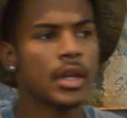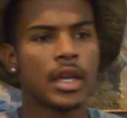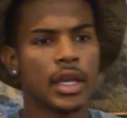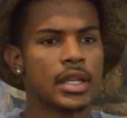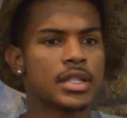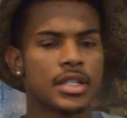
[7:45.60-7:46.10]

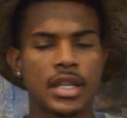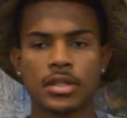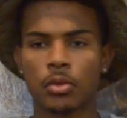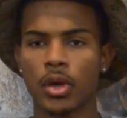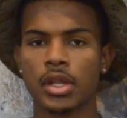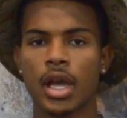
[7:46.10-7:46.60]
And that's the
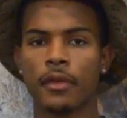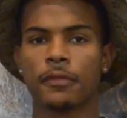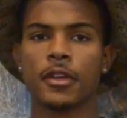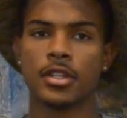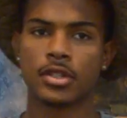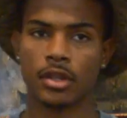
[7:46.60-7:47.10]
way life
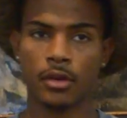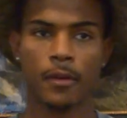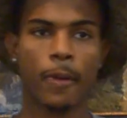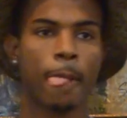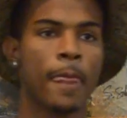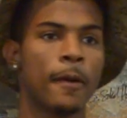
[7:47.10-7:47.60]
is, so,
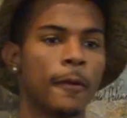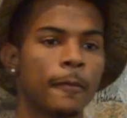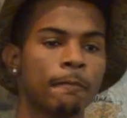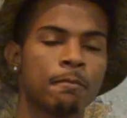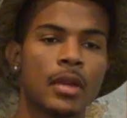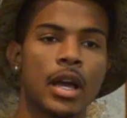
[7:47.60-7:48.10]

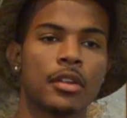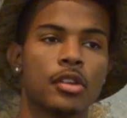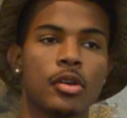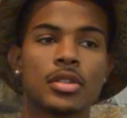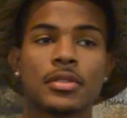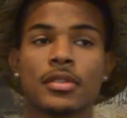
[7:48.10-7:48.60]

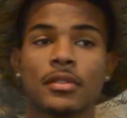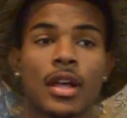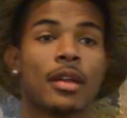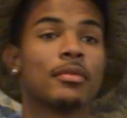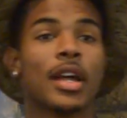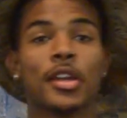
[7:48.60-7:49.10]

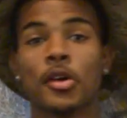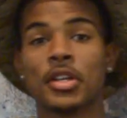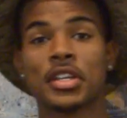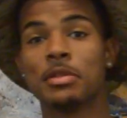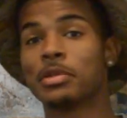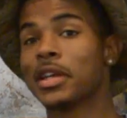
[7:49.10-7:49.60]
I know I
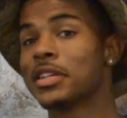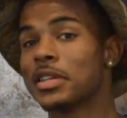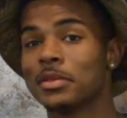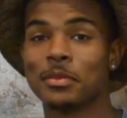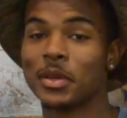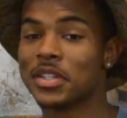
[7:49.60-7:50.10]
keep saying the same
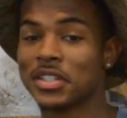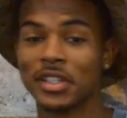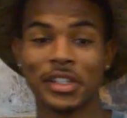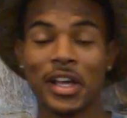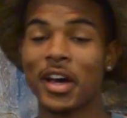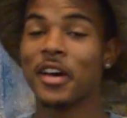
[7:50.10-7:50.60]
thing, but it's the
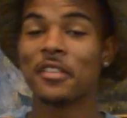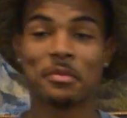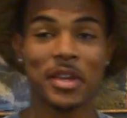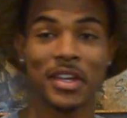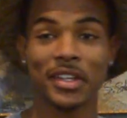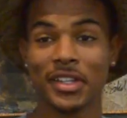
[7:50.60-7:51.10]
love,
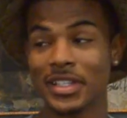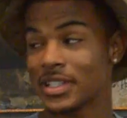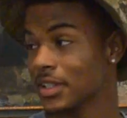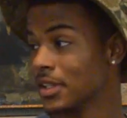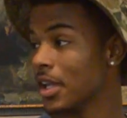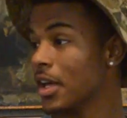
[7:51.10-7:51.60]
man. It's
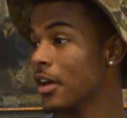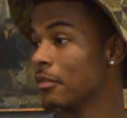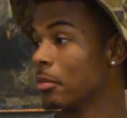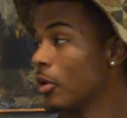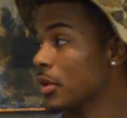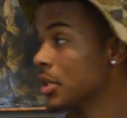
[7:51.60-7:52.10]
the love,
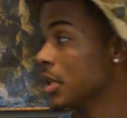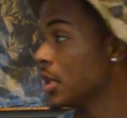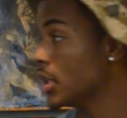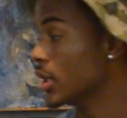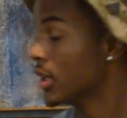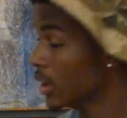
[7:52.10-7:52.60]
bro. We need it.